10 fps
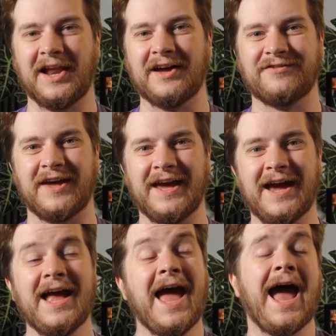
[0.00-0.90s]
Life
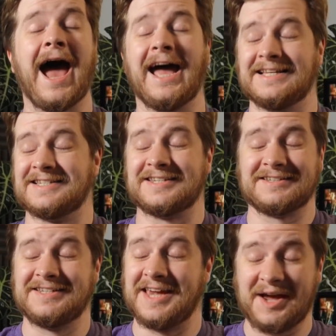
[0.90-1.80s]
here, and
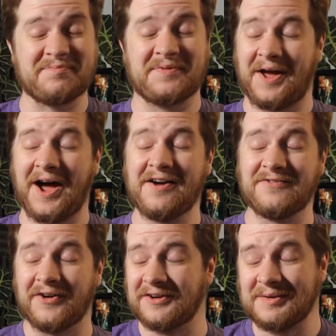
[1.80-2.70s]
yep,
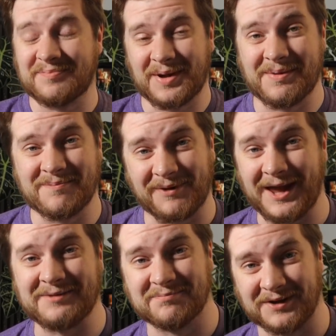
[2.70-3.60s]
I've only blooming
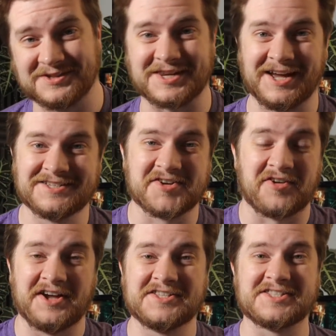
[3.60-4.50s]
played Monster Hunter
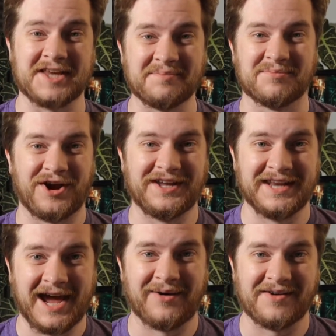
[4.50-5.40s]
Rise Sunbreak
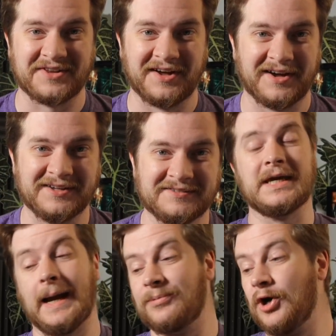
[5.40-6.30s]
now, haven't I?
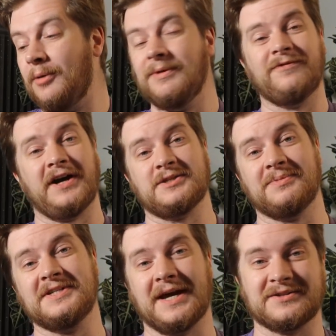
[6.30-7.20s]
Capcom invited
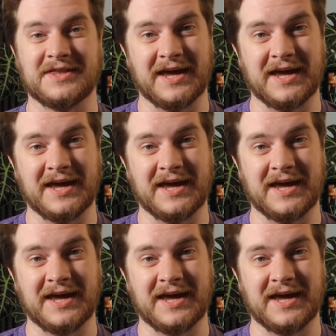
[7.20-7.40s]
me down to their